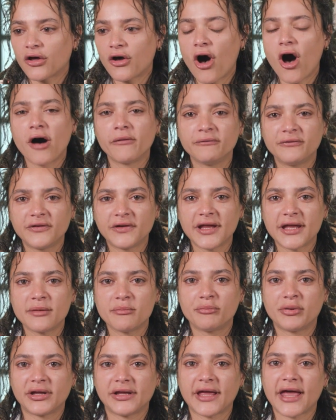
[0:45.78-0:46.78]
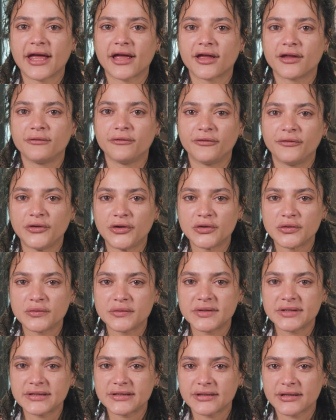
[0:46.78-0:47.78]
confident but yet
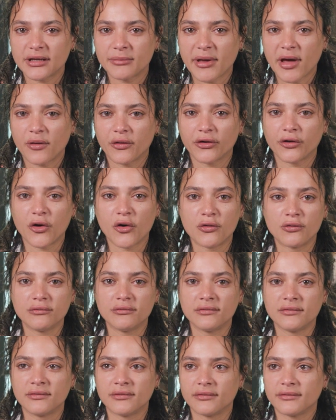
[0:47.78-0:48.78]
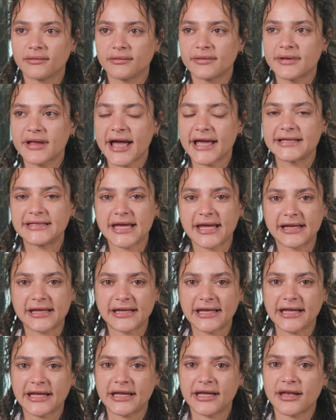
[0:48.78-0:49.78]
confused about her own
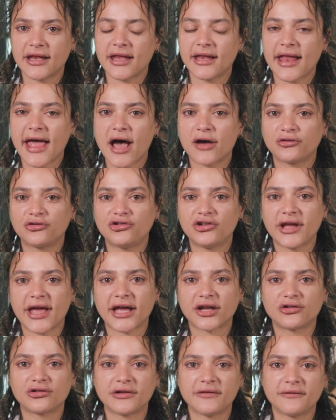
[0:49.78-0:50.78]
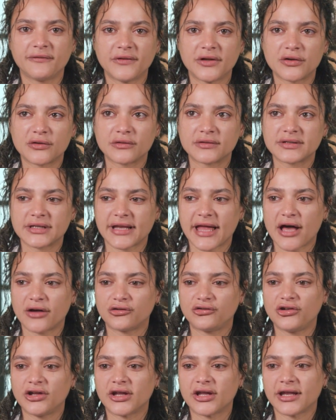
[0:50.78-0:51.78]
identity and, and how she actually feels and
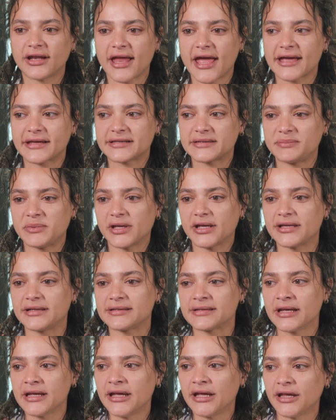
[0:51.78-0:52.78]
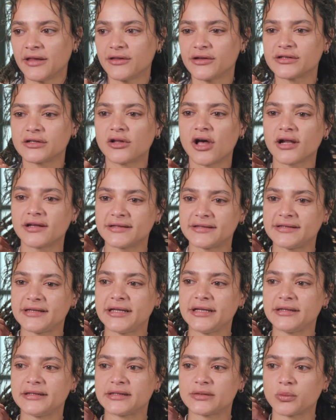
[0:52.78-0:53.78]
how she connects because there's a lot of
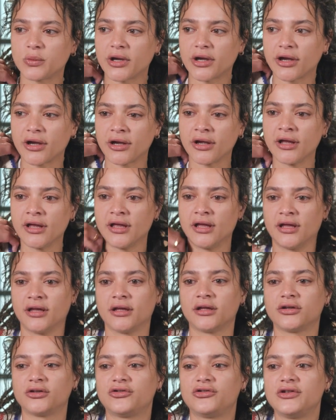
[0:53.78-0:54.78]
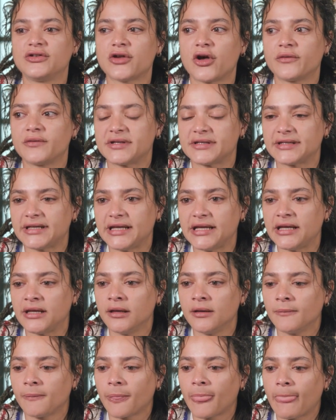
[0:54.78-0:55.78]
scenes where she's
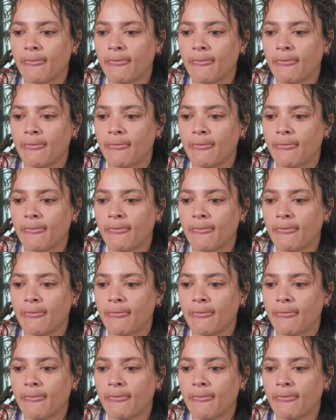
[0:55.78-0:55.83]
obviously